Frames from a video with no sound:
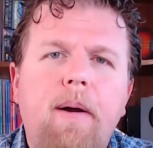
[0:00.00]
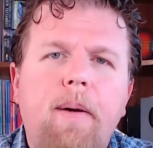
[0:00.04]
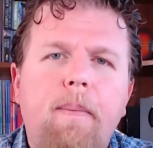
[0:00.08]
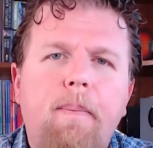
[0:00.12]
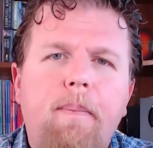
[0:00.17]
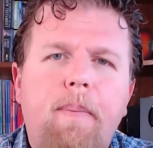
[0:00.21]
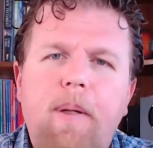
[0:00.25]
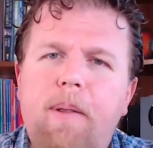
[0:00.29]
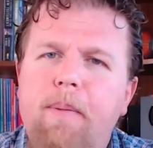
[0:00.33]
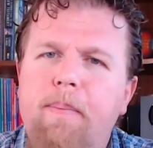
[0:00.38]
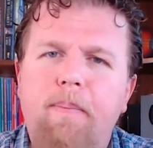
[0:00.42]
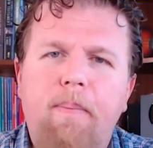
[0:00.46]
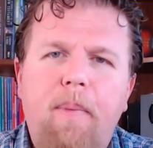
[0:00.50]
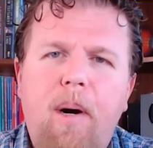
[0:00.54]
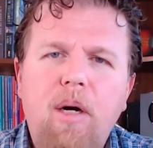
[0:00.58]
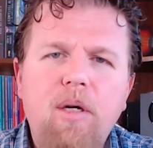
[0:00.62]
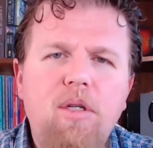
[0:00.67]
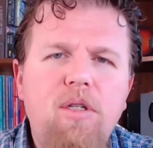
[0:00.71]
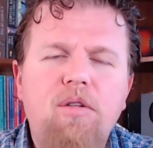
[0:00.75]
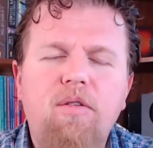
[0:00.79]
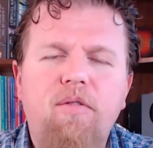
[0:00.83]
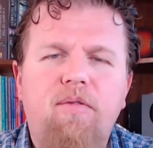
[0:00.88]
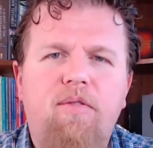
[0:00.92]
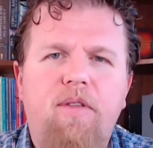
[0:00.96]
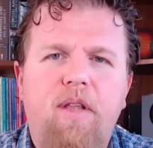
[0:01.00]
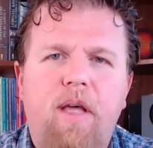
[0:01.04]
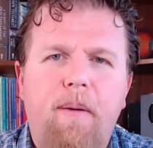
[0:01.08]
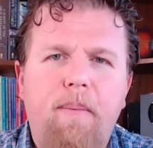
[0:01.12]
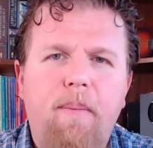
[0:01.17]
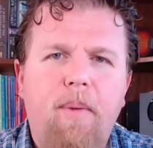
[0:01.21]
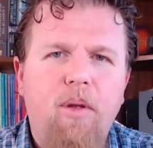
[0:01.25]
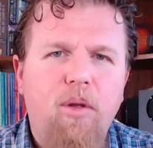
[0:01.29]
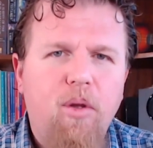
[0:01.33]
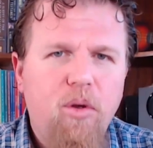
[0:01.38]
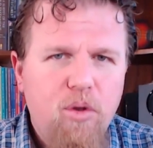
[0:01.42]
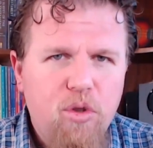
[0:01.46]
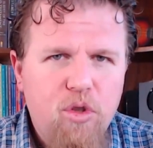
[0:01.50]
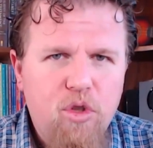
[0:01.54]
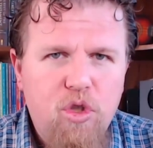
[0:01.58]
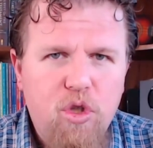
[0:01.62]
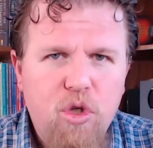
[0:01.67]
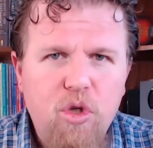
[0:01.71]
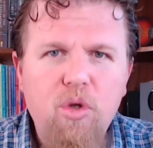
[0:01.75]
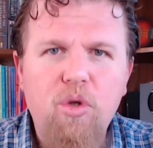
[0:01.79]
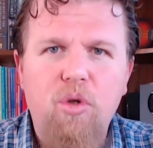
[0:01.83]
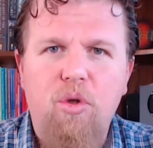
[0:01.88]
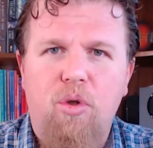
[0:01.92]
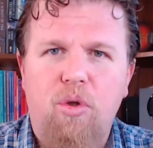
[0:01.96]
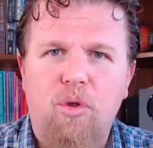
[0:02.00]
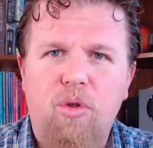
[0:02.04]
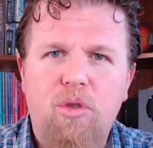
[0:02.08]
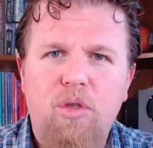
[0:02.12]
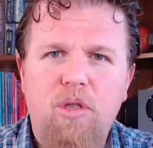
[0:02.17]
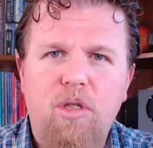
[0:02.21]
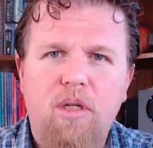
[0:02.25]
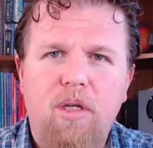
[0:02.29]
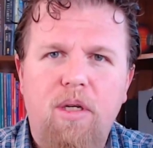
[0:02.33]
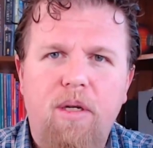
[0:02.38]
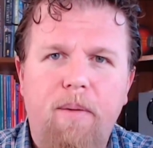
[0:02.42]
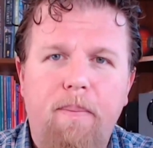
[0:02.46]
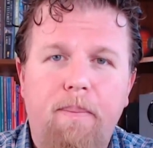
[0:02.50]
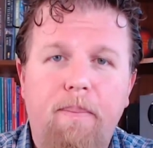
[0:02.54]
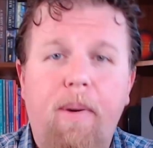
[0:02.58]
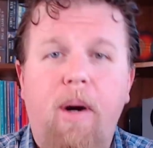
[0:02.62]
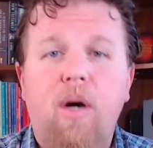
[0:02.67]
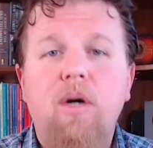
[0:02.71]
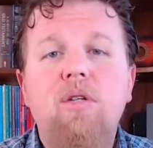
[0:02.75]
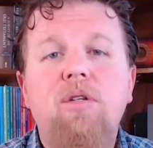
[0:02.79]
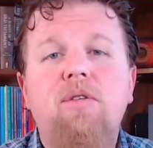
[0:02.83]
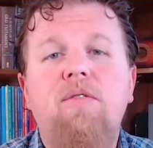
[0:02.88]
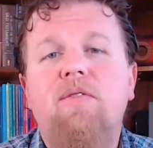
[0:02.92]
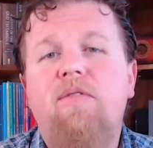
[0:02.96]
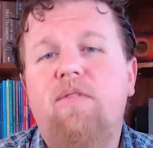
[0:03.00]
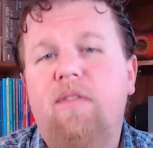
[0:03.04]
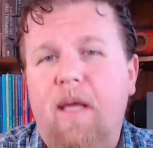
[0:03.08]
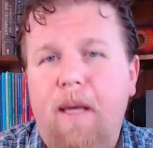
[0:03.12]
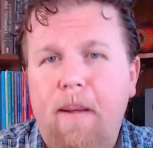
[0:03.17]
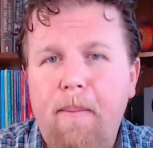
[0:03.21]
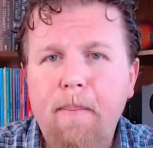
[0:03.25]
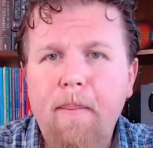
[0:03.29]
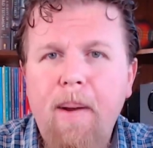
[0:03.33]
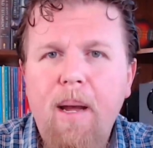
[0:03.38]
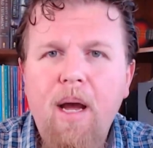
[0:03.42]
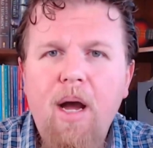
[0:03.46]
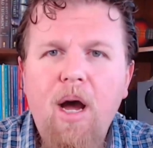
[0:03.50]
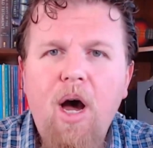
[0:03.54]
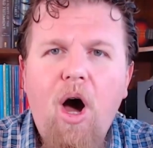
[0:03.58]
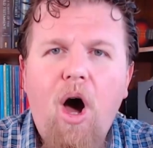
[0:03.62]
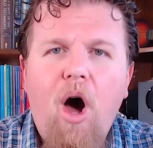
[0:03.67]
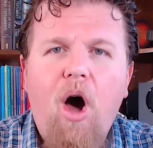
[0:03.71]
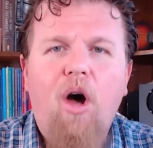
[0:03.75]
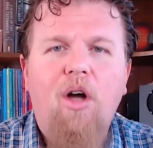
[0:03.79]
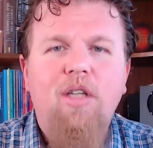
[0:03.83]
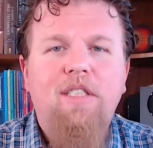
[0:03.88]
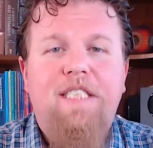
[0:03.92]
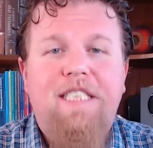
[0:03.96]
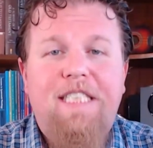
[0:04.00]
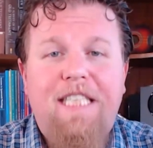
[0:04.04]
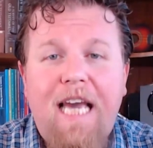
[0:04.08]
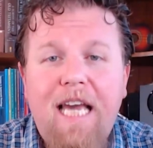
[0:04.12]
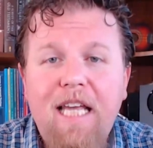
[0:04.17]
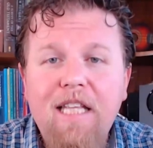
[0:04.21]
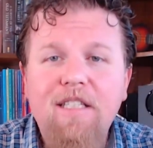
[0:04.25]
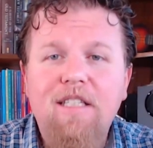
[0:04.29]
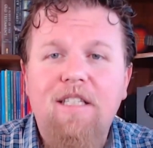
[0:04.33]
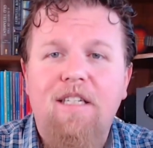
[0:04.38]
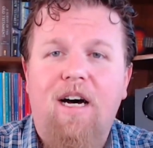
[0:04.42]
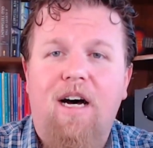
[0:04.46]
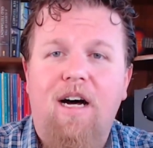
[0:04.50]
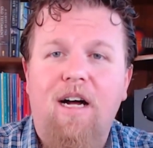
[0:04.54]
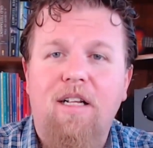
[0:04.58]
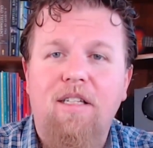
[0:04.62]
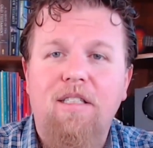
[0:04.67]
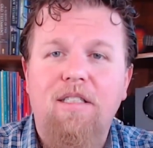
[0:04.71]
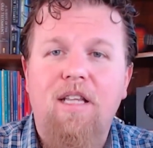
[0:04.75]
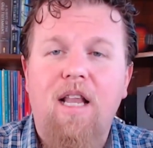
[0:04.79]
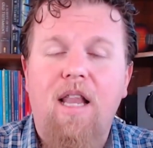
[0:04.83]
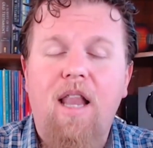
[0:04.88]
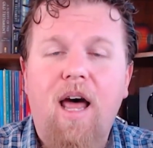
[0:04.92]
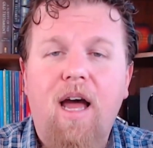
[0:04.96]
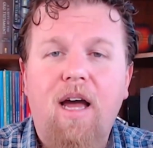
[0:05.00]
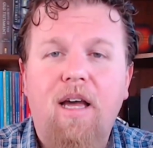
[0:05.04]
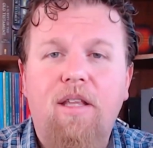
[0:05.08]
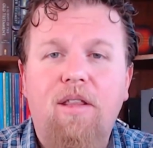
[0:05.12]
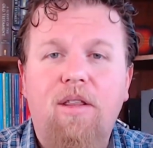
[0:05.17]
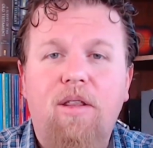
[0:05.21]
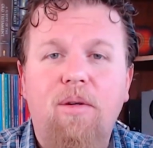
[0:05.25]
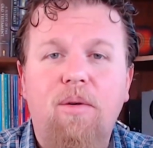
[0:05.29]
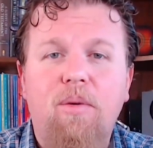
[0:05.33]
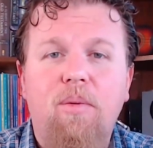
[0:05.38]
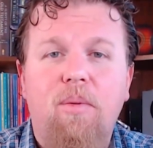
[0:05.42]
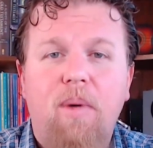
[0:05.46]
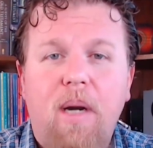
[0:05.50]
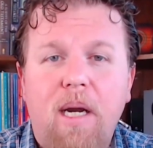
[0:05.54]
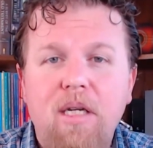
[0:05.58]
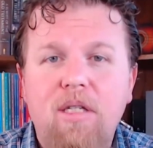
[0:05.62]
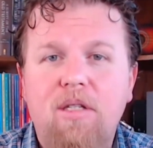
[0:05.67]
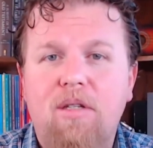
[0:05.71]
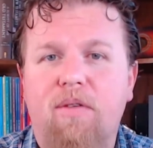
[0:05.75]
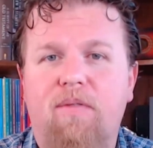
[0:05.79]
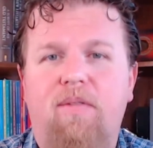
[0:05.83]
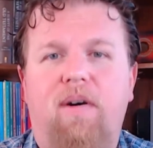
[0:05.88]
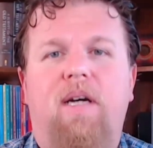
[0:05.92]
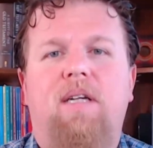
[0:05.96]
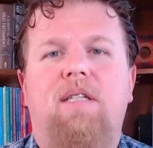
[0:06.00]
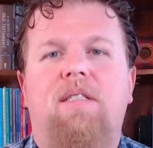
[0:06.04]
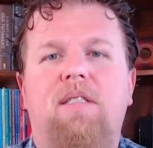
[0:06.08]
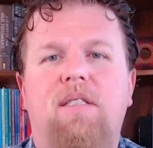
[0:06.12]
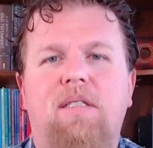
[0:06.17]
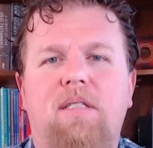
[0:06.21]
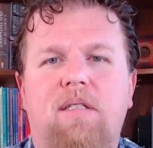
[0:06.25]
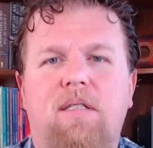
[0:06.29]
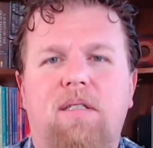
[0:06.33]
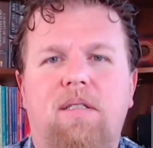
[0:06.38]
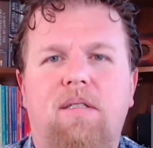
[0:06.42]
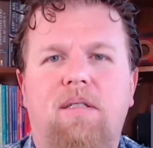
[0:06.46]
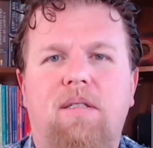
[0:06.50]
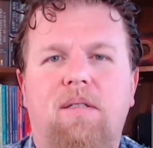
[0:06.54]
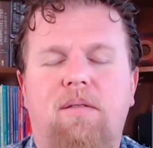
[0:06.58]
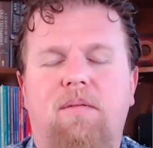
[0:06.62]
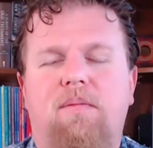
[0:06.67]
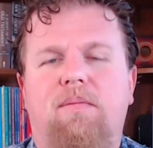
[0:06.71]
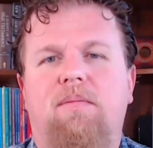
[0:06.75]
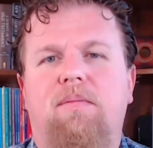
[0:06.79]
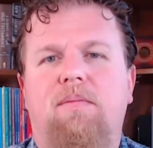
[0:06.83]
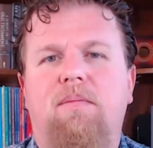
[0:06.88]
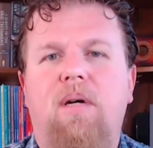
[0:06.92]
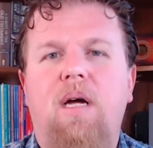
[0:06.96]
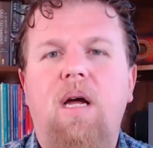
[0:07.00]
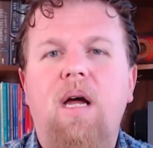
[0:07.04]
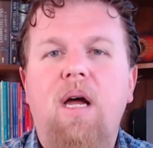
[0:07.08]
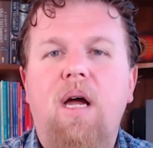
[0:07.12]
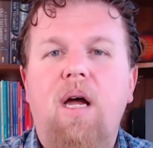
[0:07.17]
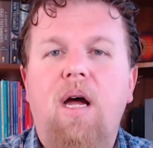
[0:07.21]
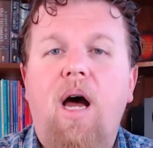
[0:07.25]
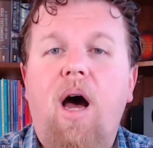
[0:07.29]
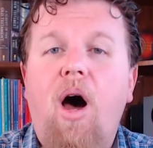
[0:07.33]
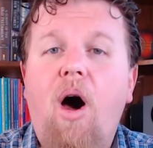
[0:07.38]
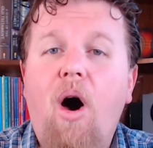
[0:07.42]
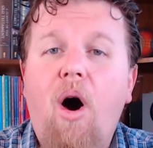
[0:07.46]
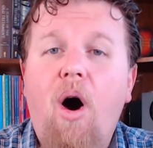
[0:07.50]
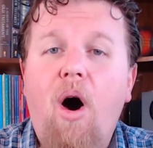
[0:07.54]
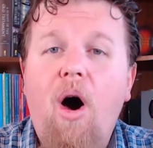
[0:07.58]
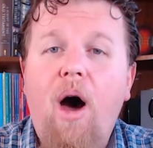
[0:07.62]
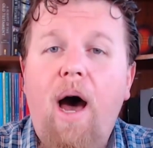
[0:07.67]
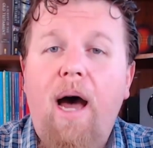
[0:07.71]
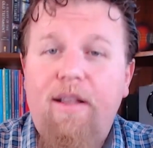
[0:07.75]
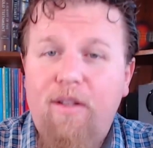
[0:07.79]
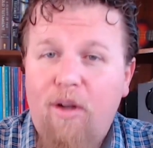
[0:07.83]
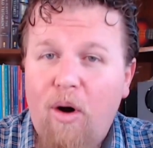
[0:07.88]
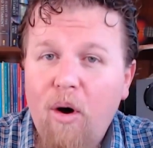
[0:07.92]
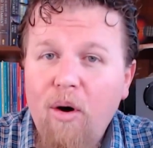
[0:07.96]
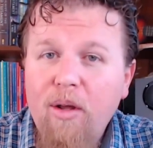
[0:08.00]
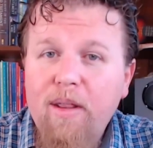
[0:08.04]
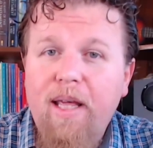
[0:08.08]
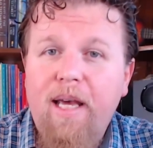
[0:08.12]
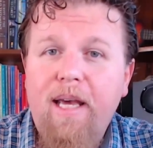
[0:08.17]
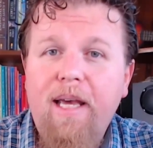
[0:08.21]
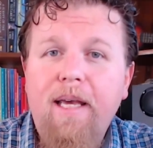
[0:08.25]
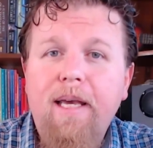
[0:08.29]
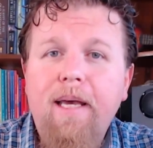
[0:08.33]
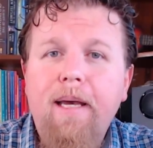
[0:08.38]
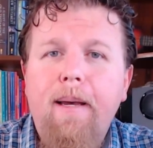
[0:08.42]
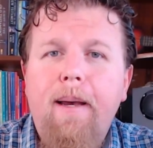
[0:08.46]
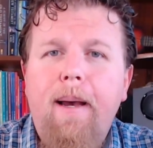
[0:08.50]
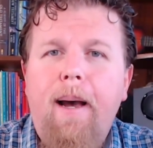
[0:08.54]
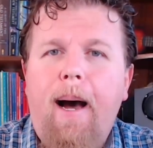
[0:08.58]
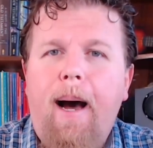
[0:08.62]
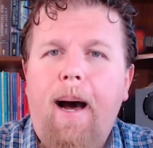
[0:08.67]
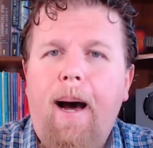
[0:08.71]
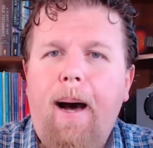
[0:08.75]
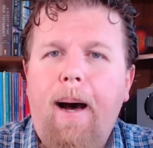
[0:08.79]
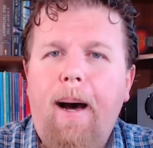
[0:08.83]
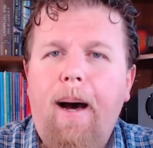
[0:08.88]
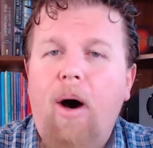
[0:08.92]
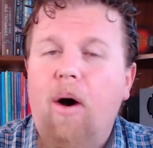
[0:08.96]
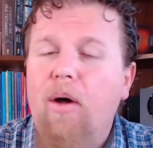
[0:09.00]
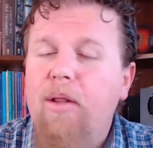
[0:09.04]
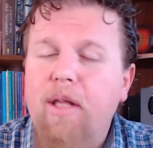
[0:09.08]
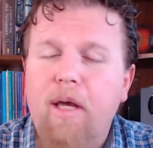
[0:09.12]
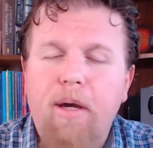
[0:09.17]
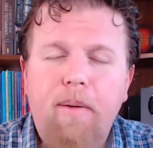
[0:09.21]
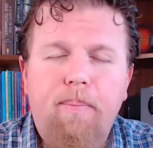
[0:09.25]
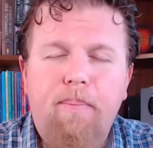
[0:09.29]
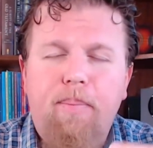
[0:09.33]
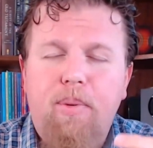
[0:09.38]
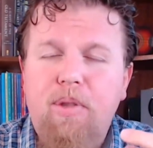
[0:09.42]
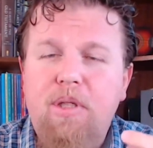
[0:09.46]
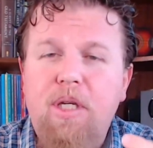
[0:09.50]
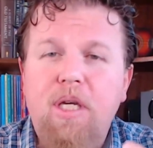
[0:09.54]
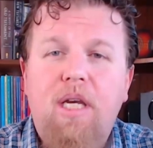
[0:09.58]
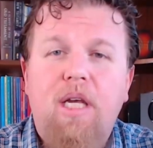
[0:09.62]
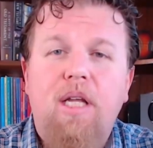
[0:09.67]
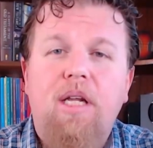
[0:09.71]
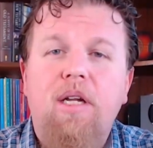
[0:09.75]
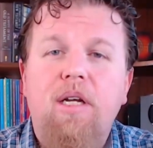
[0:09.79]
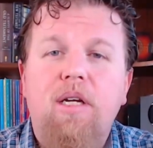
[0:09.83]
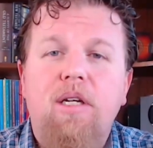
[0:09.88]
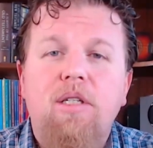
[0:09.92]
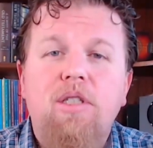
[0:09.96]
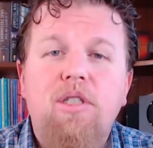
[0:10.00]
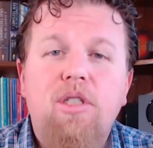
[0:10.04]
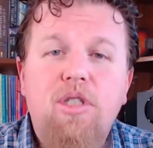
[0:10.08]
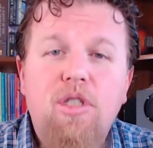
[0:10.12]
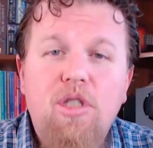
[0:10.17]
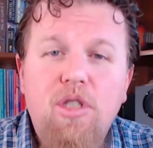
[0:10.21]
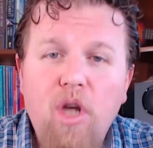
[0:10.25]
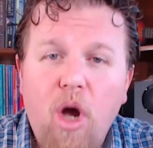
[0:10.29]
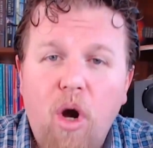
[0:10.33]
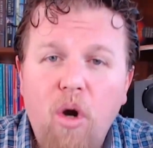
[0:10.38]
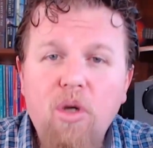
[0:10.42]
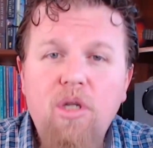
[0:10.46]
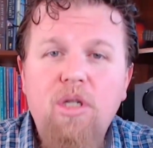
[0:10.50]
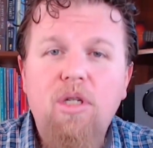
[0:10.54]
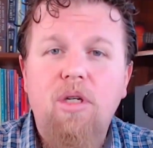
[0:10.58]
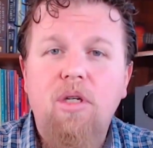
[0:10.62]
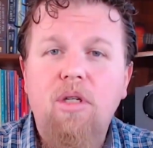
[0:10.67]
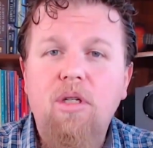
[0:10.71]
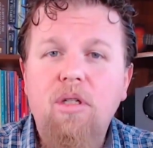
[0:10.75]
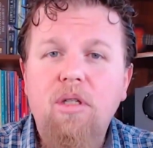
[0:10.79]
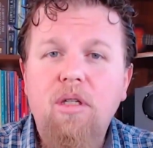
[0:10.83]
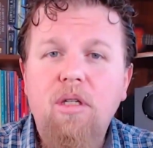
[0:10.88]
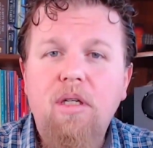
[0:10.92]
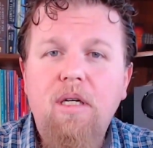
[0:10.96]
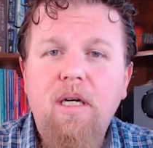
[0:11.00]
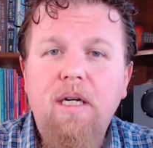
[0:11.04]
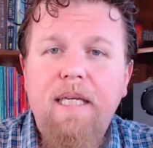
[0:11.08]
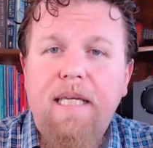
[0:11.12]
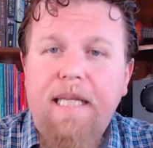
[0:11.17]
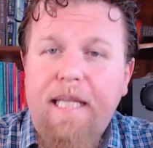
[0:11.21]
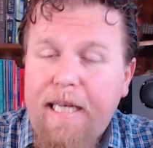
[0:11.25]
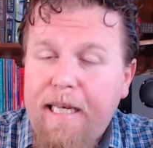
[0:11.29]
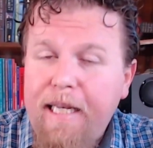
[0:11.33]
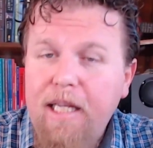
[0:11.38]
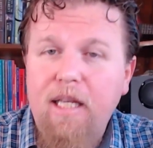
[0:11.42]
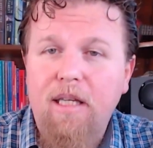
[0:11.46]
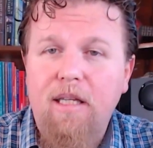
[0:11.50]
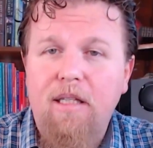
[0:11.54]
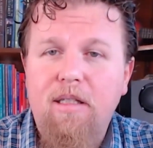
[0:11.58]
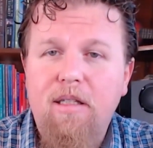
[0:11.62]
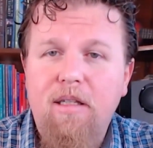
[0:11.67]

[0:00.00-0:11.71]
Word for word: but most of them are not Jews. Most of them are Gentiles like the rest of us. Mm. And are they, uh, are they a particular social elite?